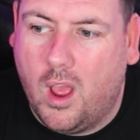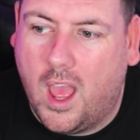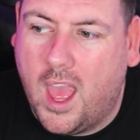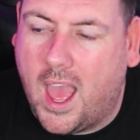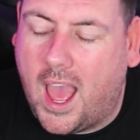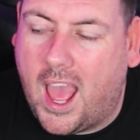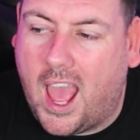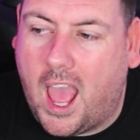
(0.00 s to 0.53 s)

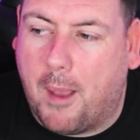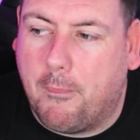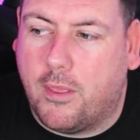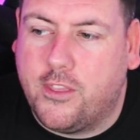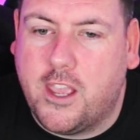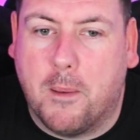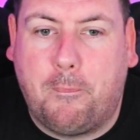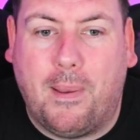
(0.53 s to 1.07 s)
The
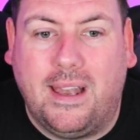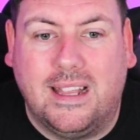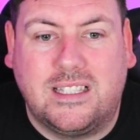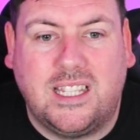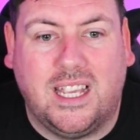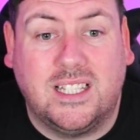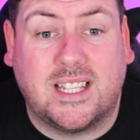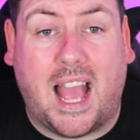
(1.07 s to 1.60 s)
ability
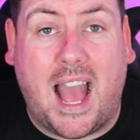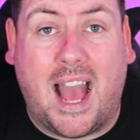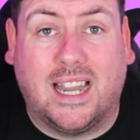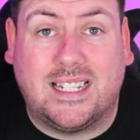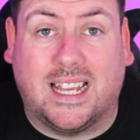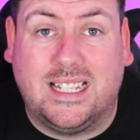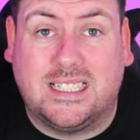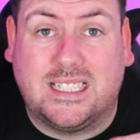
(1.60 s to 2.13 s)
to add
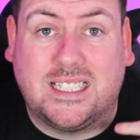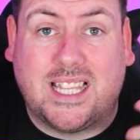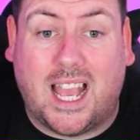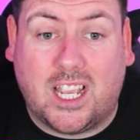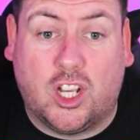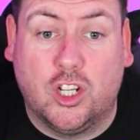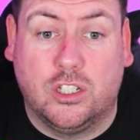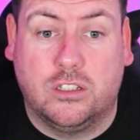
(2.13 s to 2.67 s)
a
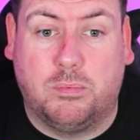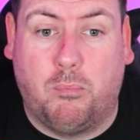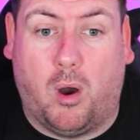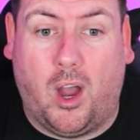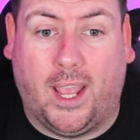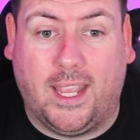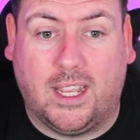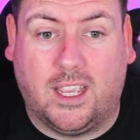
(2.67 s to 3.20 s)
second
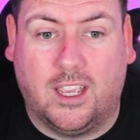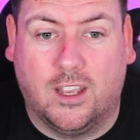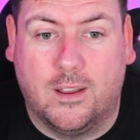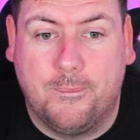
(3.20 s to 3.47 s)
mic